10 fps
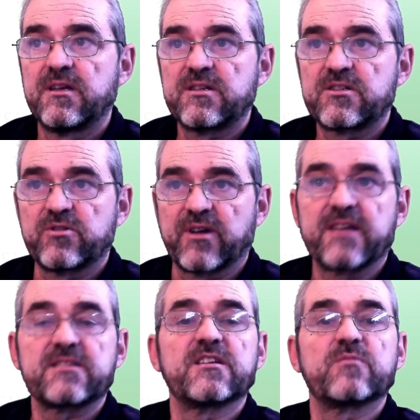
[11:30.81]

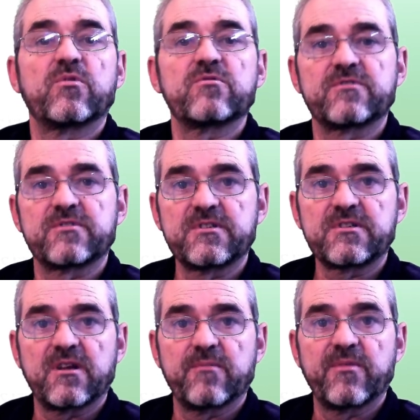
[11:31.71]
stochastic
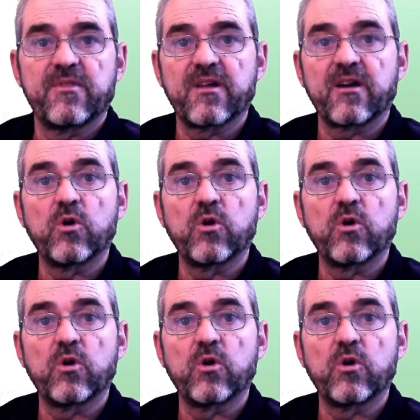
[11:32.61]
processes, the